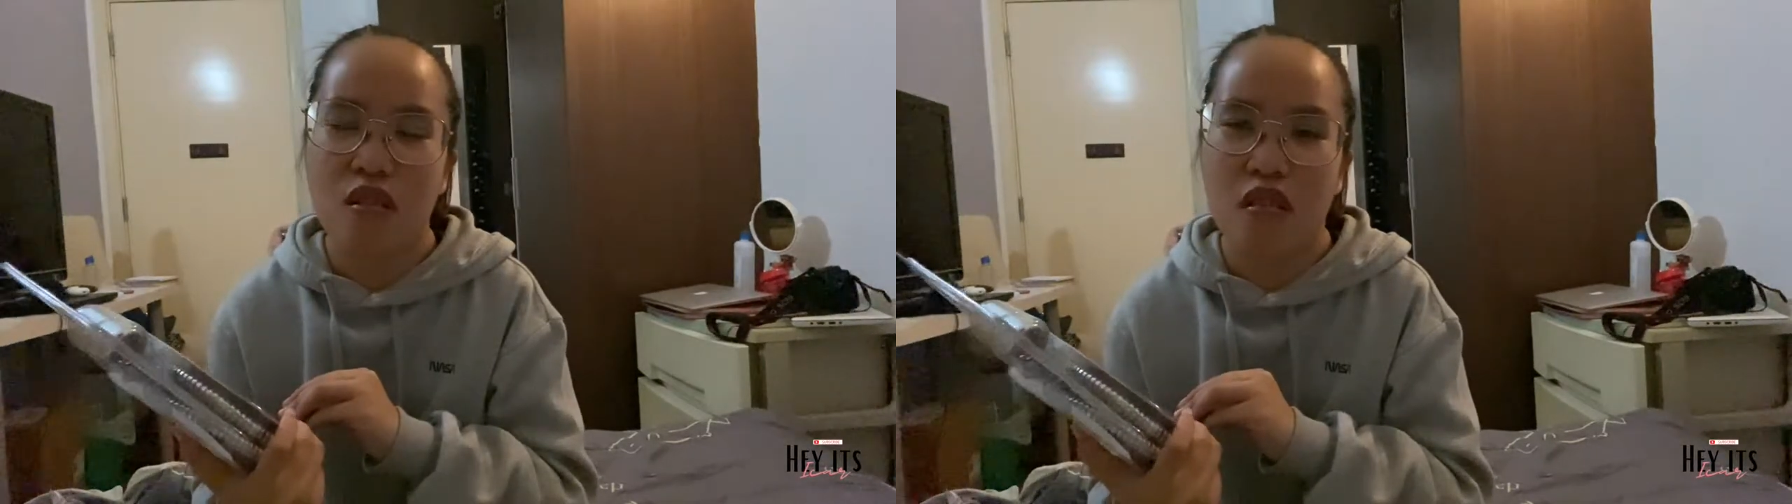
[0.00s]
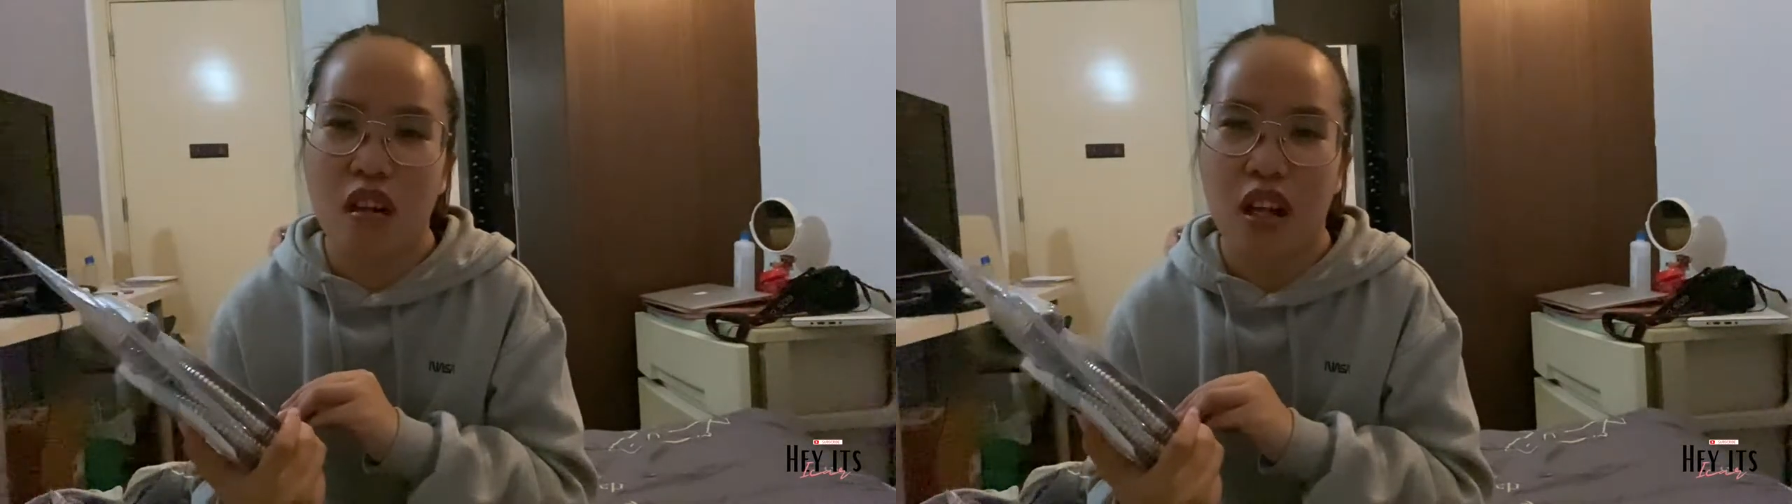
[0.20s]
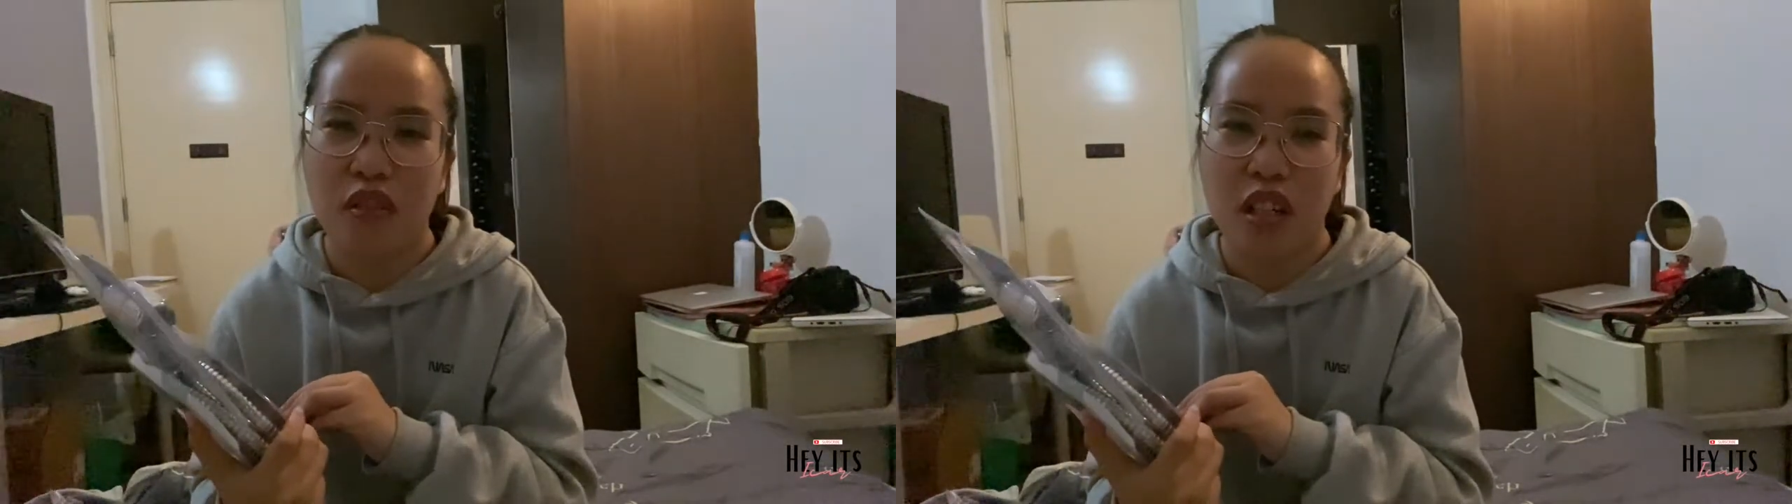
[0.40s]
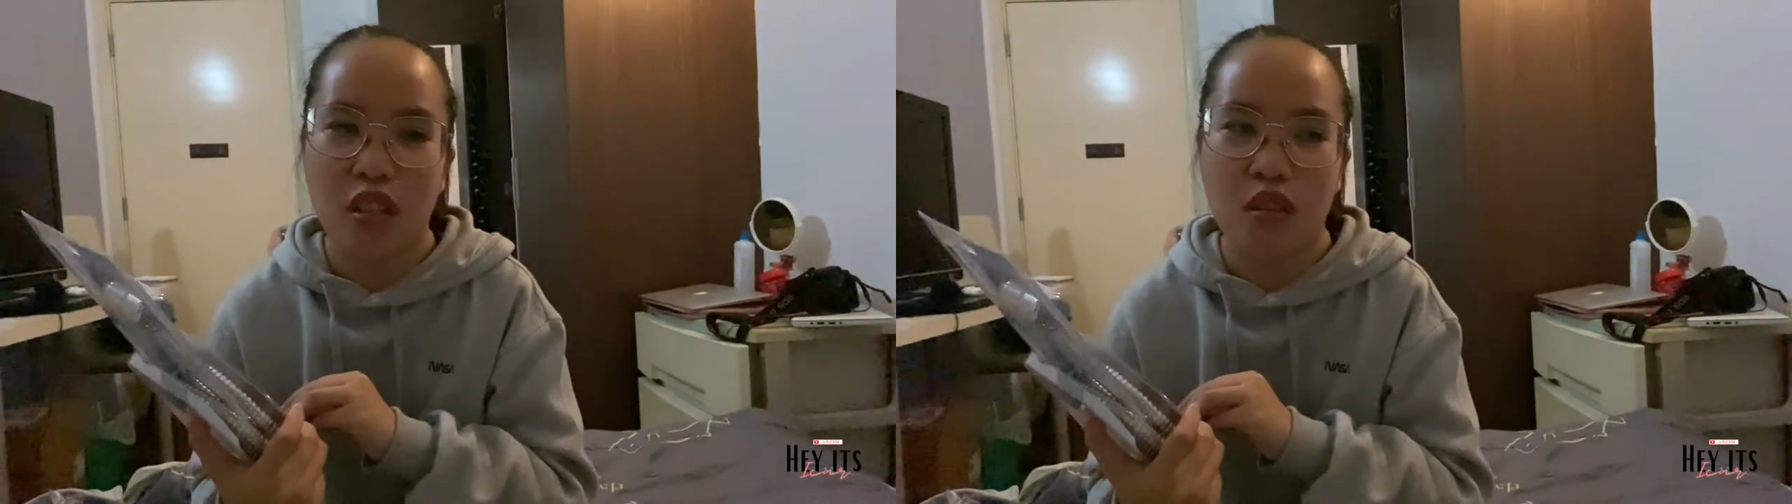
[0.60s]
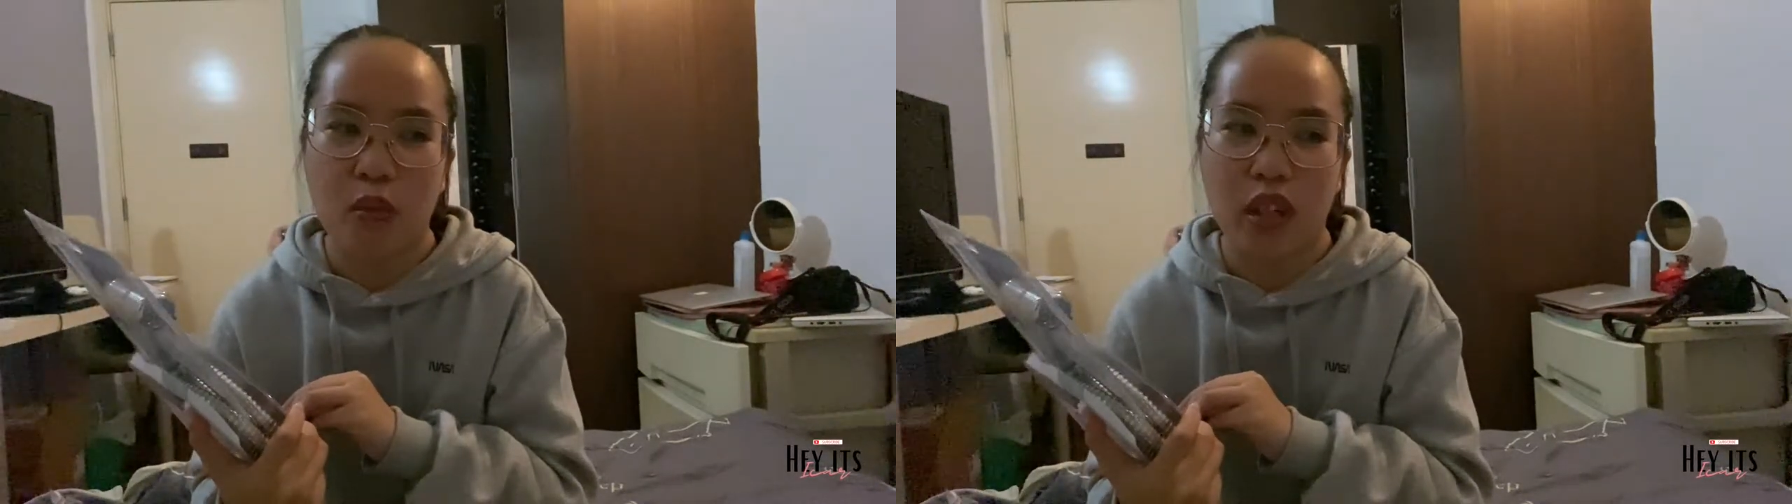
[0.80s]
one hundred
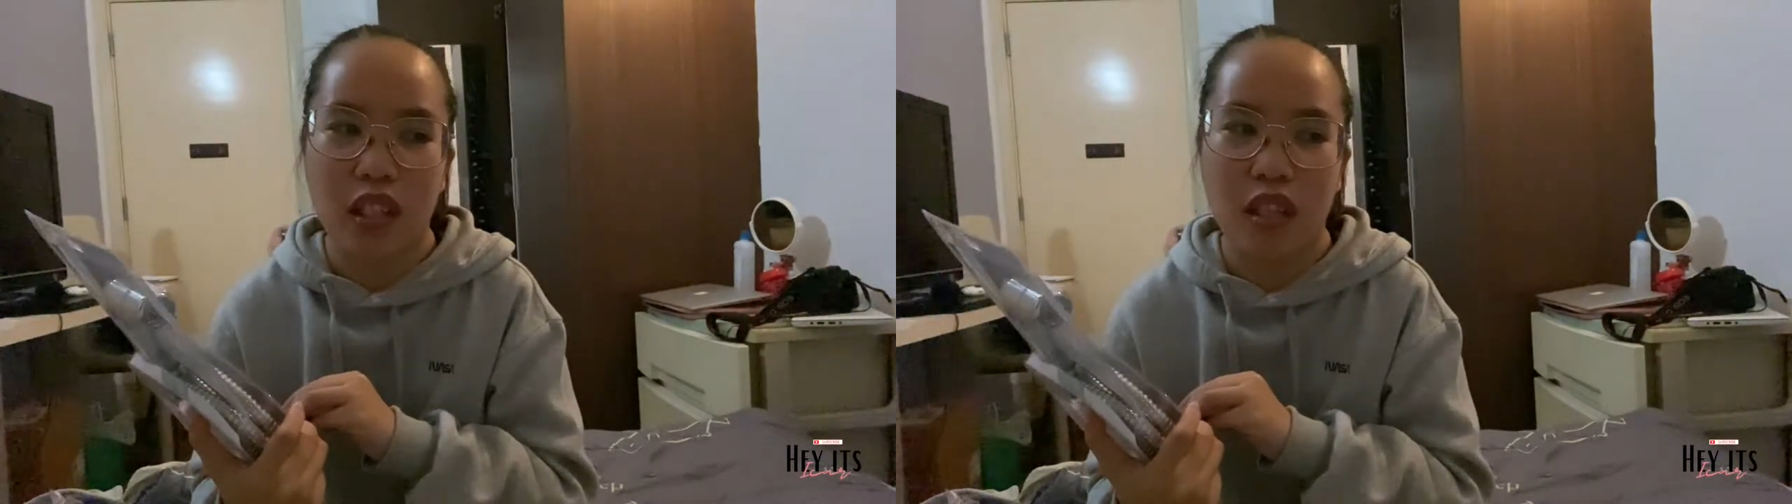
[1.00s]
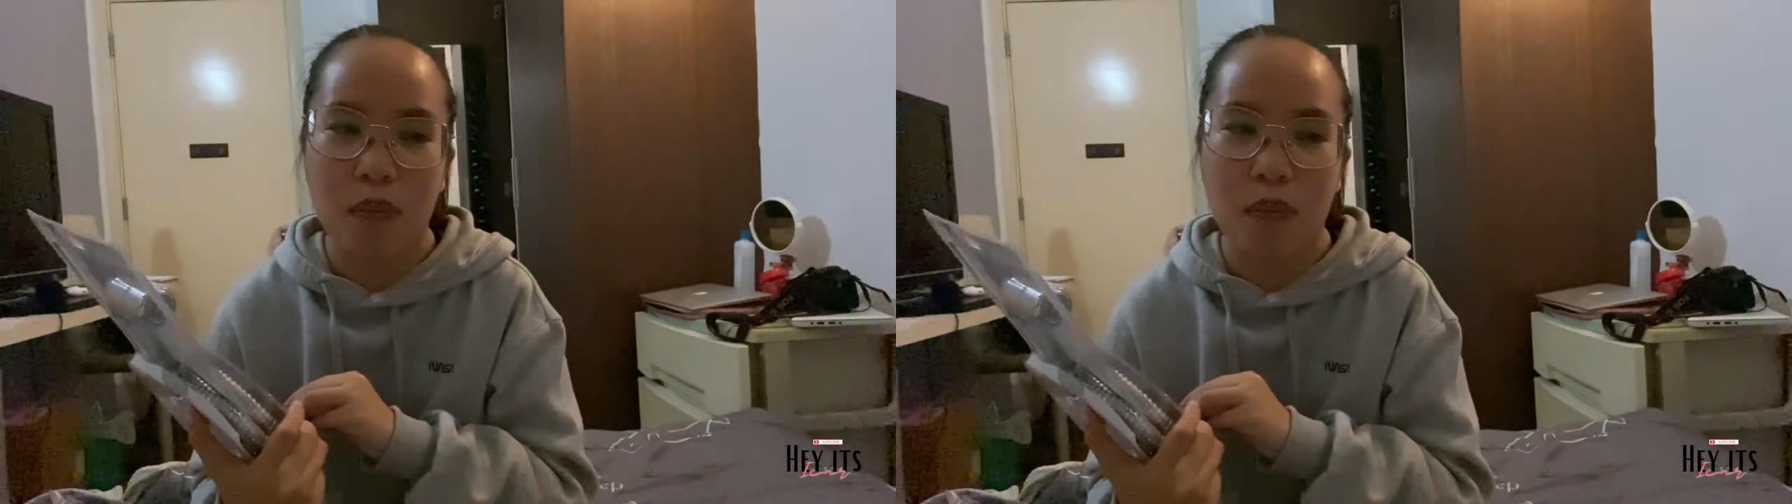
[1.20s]
twenty